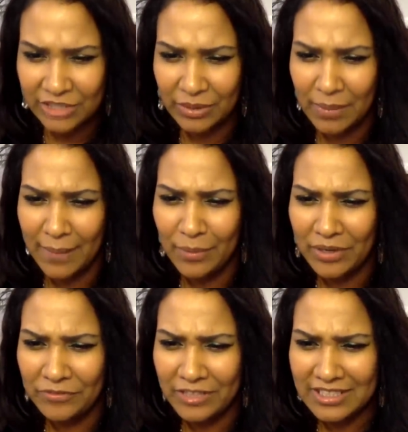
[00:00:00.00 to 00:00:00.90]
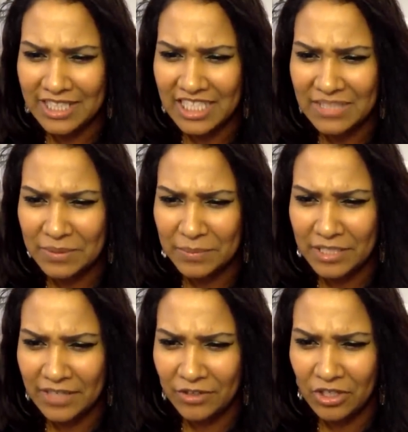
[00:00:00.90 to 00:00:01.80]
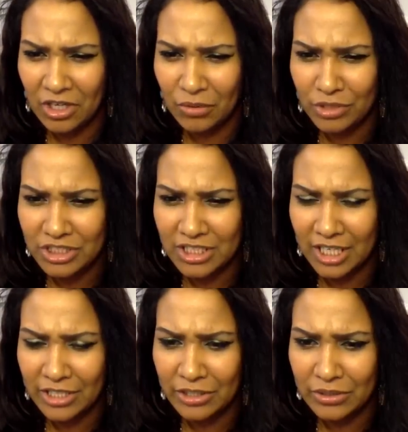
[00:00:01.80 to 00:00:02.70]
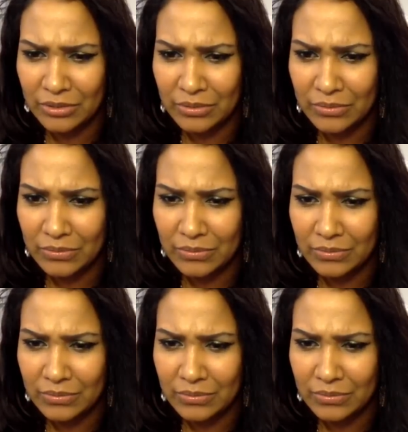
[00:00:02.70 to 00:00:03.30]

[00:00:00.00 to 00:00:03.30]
Shera, my boyfriend texts me but never call. What should I do?